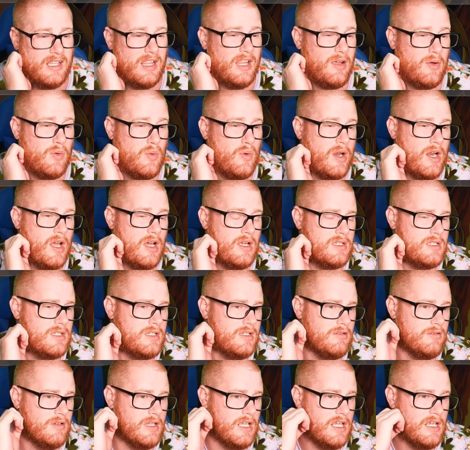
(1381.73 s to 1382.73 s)
like, what else
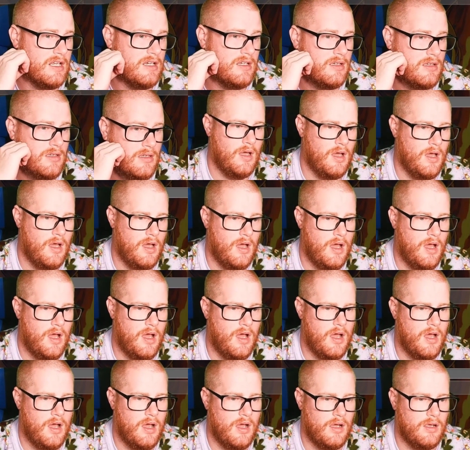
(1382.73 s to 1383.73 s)
do you need?
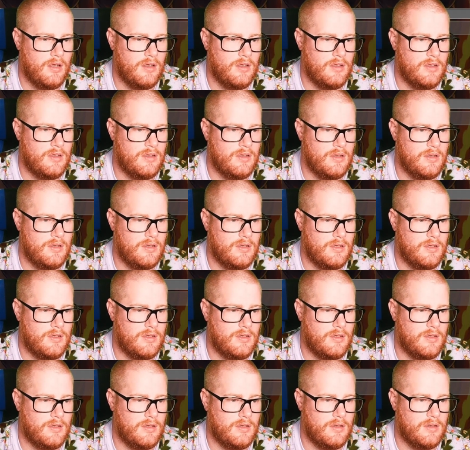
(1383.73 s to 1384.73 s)
Oh,
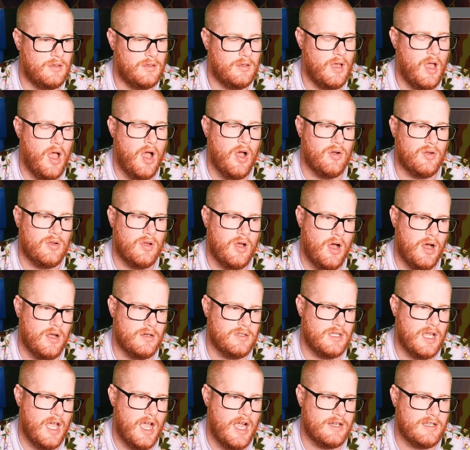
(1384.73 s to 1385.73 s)

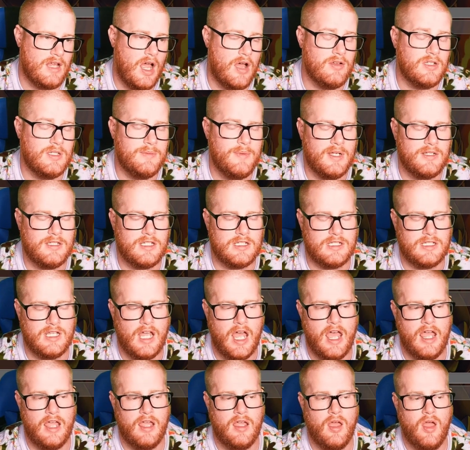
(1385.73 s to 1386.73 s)
Contact. I was about to
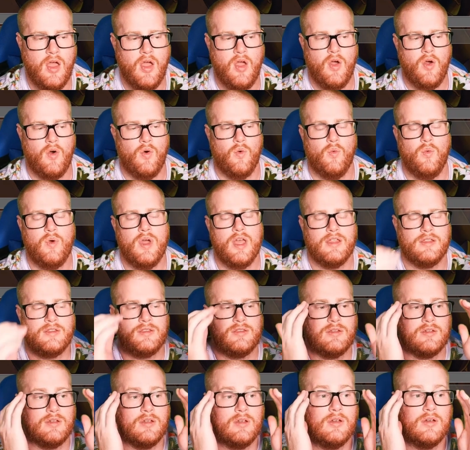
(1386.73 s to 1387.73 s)
say,
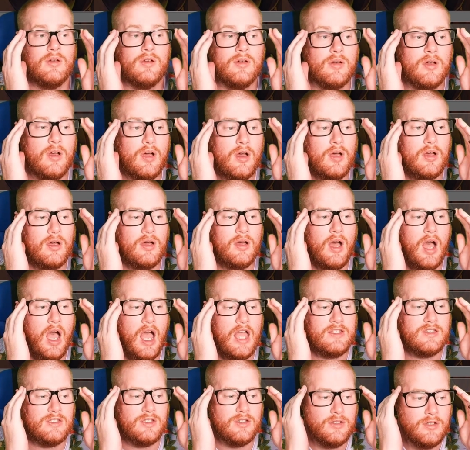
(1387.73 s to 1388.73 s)
with
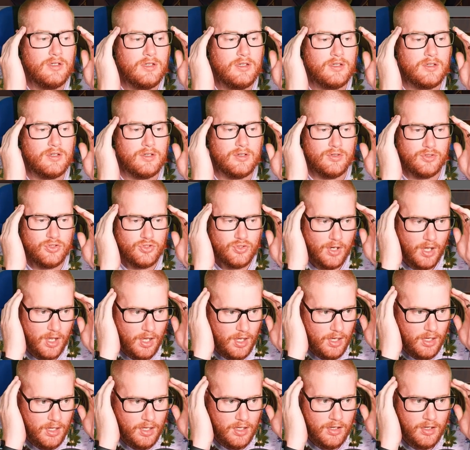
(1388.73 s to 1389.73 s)
Hisuian
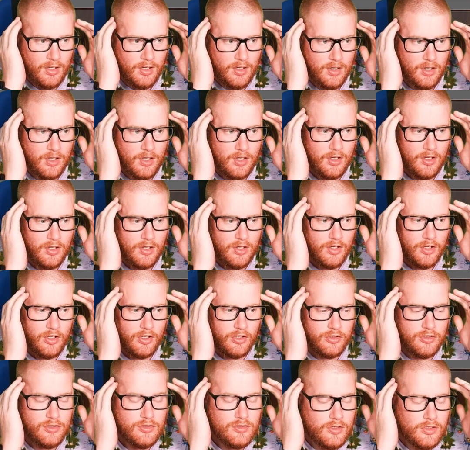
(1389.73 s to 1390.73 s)
Goodra,
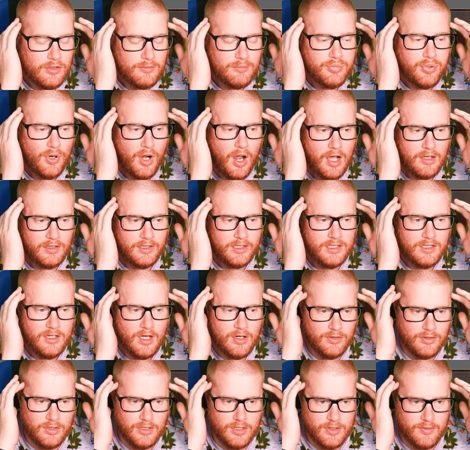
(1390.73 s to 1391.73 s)
you could probably
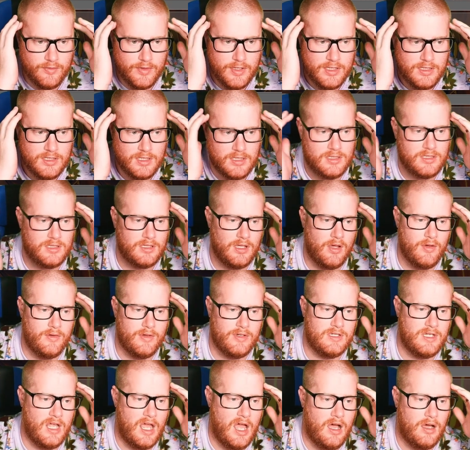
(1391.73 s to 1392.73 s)
go Gooey to slow
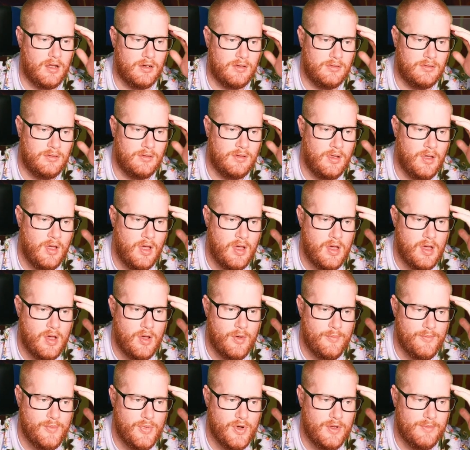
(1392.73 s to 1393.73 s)
it down,
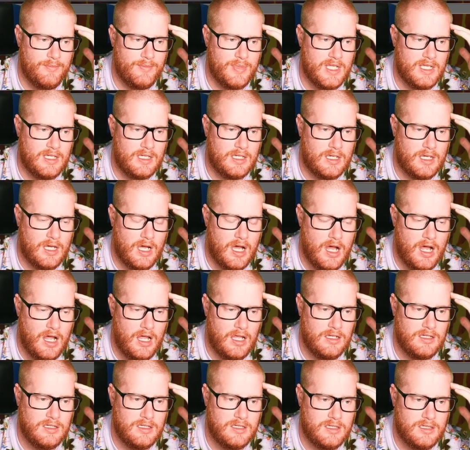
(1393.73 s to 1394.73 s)
but
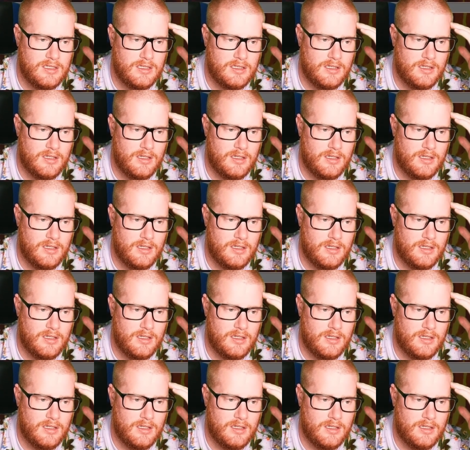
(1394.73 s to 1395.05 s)
because